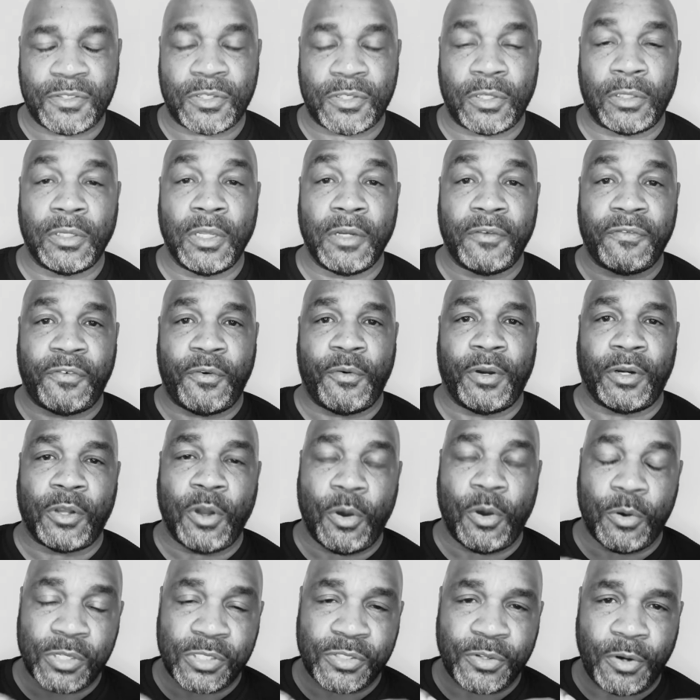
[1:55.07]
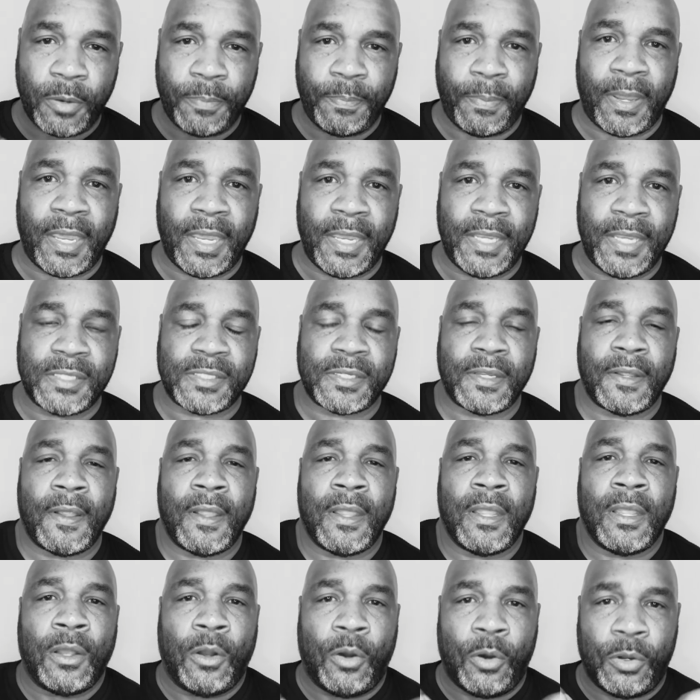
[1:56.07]
So look for it. Go to her page
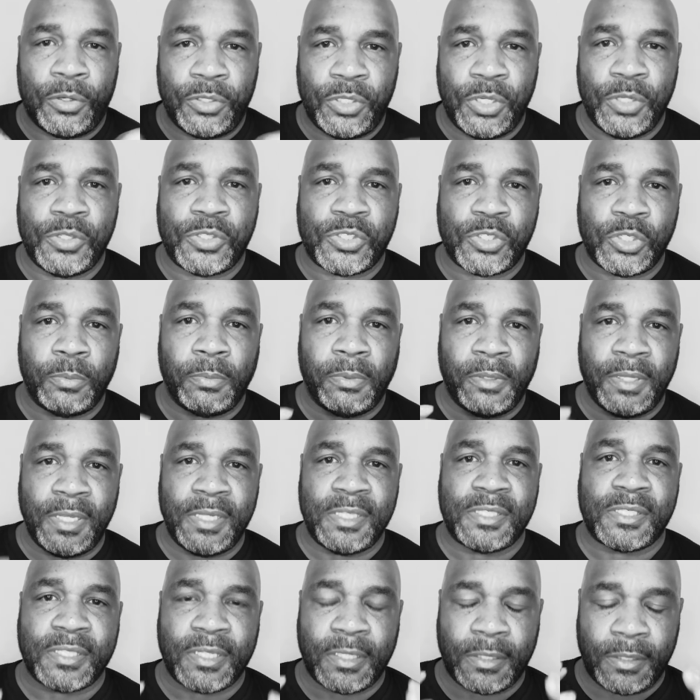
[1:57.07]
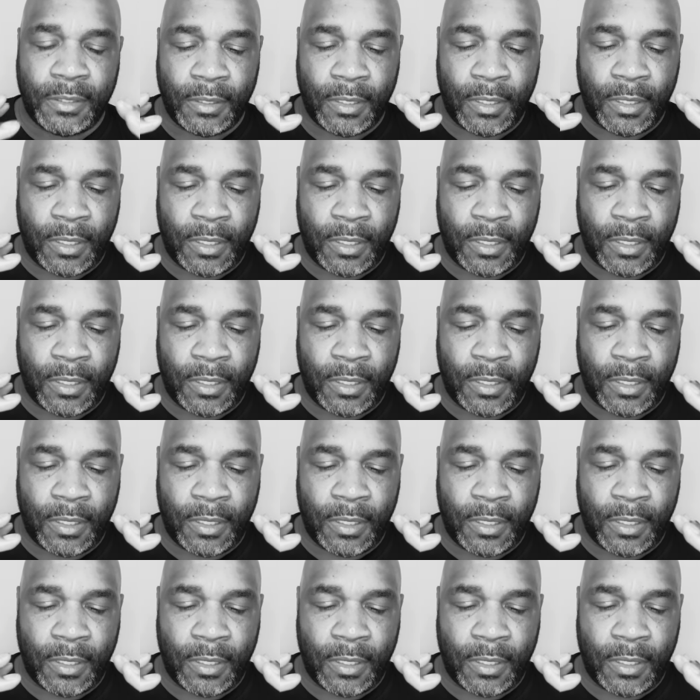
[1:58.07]
on YouTube, Lisa